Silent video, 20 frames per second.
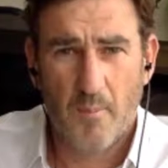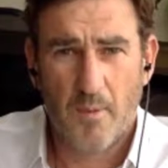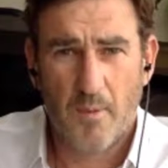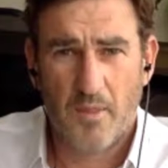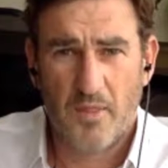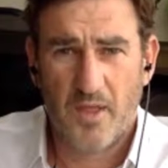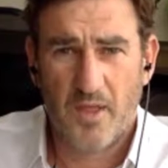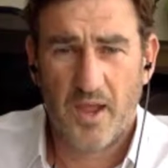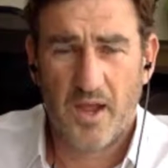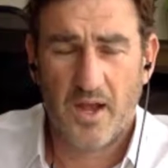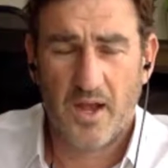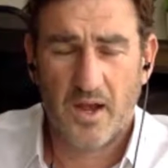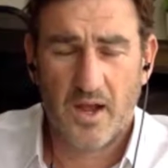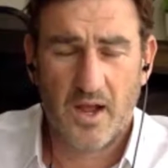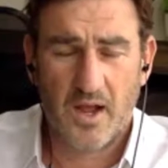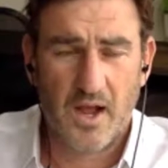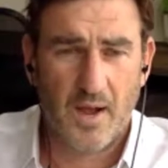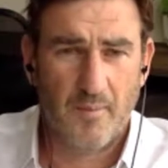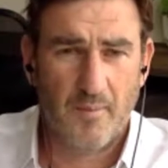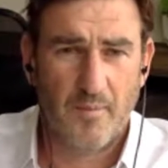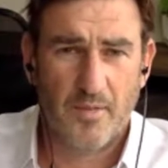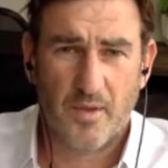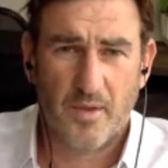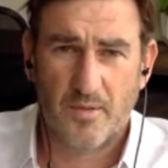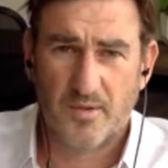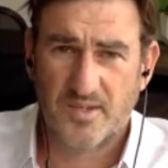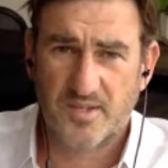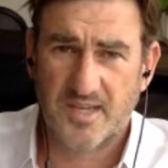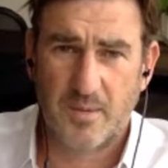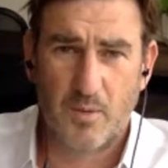But then there
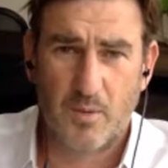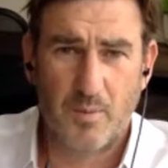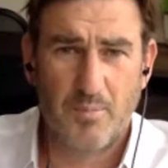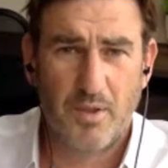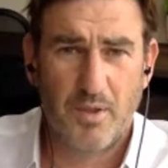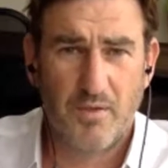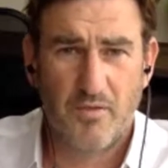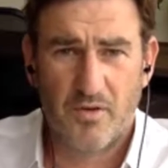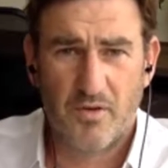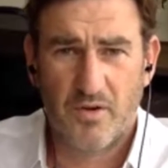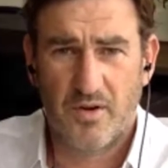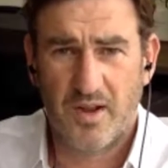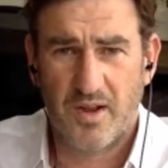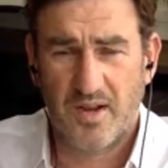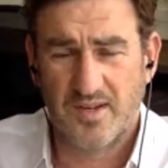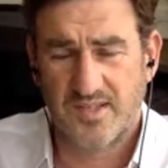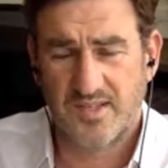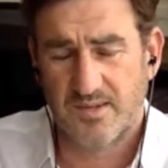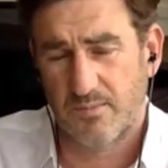were some we pivoted in,